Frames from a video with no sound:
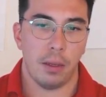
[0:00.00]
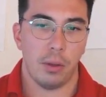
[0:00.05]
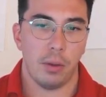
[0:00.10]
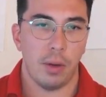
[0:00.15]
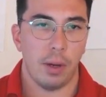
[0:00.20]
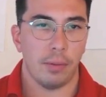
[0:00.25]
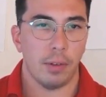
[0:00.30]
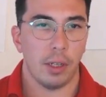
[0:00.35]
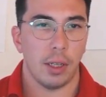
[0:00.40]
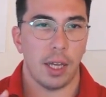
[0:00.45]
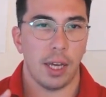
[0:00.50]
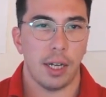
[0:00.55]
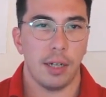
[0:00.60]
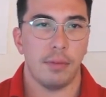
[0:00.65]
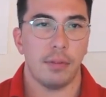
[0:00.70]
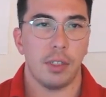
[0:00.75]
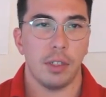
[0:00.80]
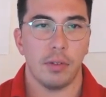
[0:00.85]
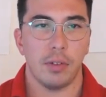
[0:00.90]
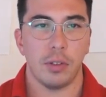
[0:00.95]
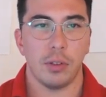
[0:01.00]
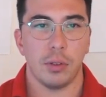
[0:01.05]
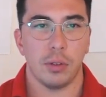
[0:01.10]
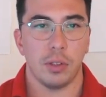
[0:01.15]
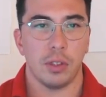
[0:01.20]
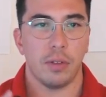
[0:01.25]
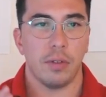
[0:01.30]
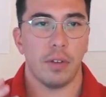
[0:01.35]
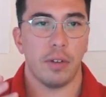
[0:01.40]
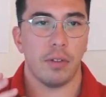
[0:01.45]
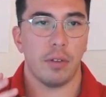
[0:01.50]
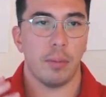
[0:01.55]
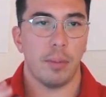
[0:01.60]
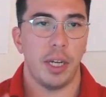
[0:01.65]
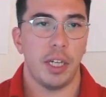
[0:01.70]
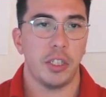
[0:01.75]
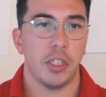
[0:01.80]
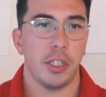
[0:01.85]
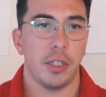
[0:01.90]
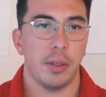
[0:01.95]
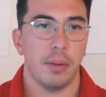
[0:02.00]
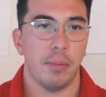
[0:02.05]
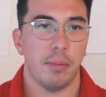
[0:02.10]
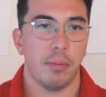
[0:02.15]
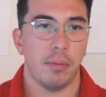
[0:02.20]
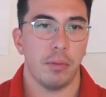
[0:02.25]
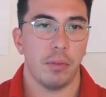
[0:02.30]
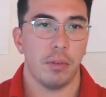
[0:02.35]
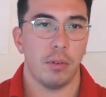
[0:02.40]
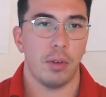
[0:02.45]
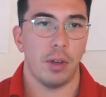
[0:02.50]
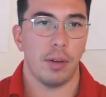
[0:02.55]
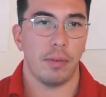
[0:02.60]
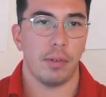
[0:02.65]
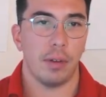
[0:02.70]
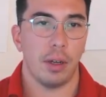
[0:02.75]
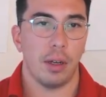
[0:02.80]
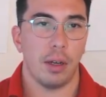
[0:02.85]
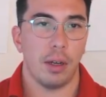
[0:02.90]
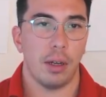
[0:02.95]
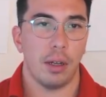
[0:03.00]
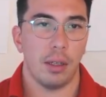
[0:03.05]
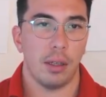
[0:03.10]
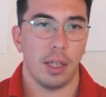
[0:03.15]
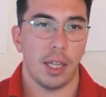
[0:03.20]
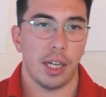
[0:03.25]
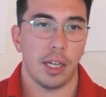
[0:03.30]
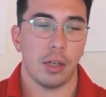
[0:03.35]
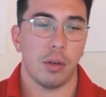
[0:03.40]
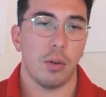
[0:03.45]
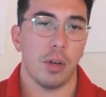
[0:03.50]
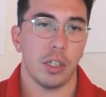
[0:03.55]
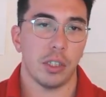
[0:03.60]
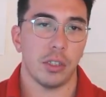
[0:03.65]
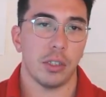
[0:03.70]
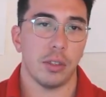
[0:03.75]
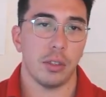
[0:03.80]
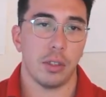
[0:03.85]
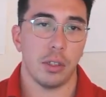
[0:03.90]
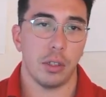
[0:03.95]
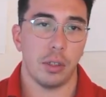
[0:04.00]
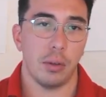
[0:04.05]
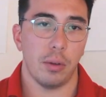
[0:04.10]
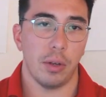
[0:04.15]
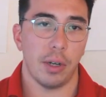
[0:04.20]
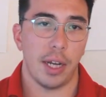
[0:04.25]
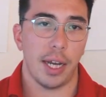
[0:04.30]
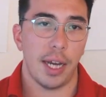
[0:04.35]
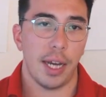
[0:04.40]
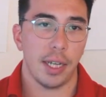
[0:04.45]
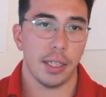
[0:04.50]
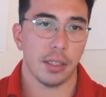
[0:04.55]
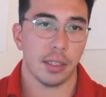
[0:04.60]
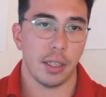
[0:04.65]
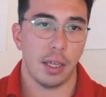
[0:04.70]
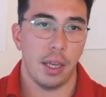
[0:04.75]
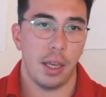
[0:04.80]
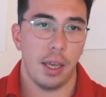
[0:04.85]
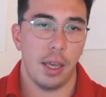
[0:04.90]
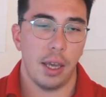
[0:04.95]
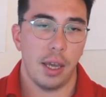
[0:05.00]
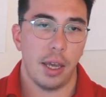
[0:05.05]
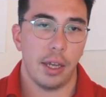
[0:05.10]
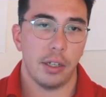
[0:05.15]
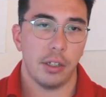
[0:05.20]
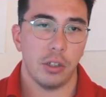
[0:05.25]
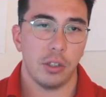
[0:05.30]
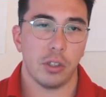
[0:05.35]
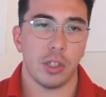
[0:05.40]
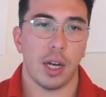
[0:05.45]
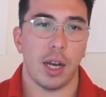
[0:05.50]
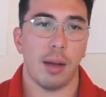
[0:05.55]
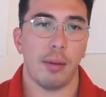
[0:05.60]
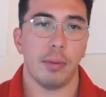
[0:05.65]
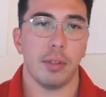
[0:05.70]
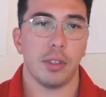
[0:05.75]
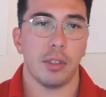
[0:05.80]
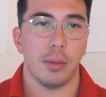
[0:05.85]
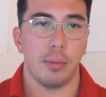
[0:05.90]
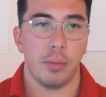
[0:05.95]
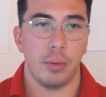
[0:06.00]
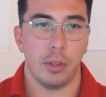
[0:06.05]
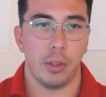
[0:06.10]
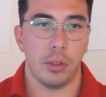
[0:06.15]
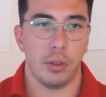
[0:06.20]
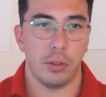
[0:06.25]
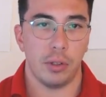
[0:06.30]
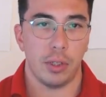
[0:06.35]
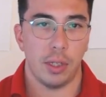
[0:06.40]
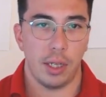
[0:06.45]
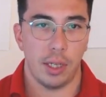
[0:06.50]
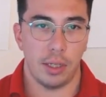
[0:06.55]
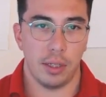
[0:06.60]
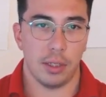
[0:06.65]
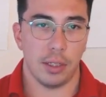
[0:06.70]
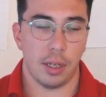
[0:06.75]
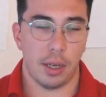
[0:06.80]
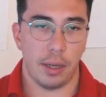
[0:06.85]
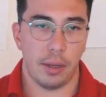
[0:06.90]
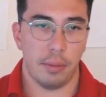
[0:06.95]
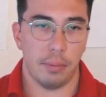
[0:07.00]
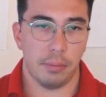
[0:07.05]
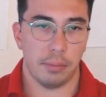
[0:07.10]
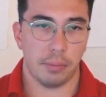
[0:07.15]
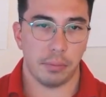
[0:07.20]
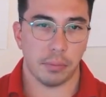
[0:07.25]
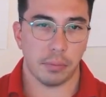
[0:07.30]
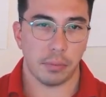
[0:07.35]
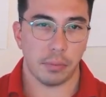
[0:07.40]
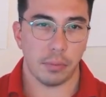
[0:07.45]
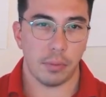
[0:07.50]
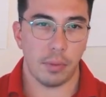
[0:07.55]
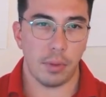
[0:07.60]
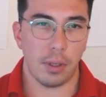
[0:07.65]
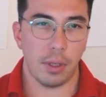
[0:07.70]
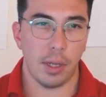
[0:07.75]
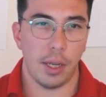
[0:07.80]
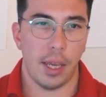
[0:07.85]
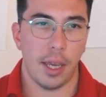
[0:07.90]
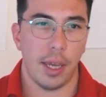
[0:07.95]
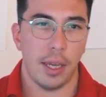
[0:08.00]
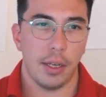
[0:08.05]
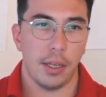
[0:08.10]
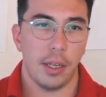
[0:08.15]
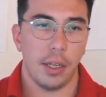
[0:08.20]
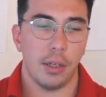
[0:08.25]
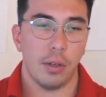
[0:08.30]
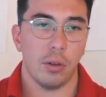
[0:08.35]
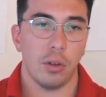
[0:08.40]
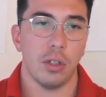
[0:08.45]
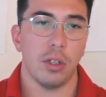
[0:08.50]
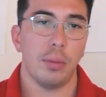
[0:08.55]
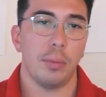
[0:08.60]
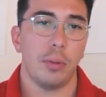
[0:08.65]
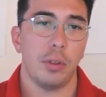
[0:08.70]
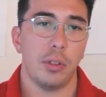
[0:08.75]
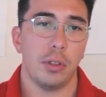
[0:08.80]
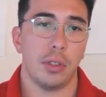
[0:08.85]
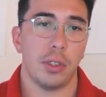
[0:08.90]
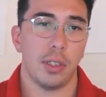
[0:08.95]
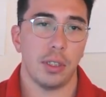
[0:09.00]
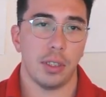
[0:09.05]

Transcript: You have a lot of different sources of information. You have a lot of questions that you want to ask, and your job is to produce insight. And in order to produce